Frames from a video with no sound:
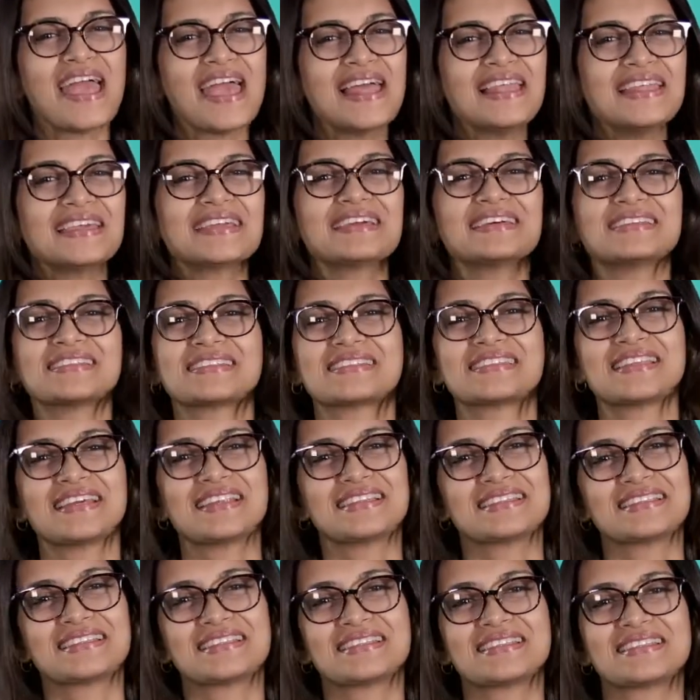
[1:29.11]
elegant
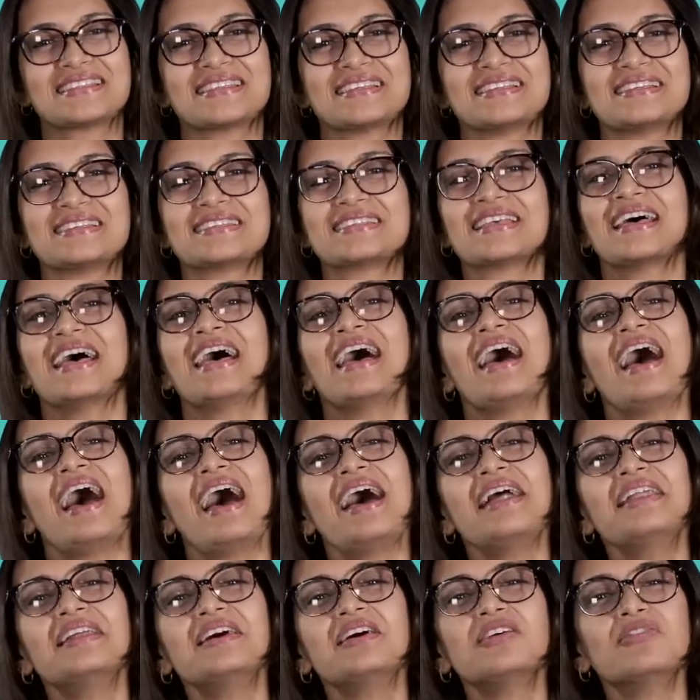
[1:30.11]
sentences
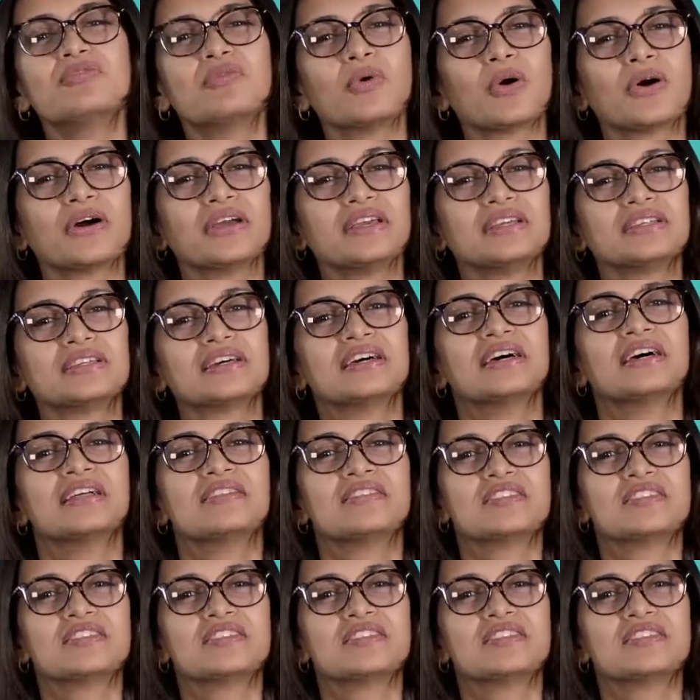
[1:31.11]
and avoid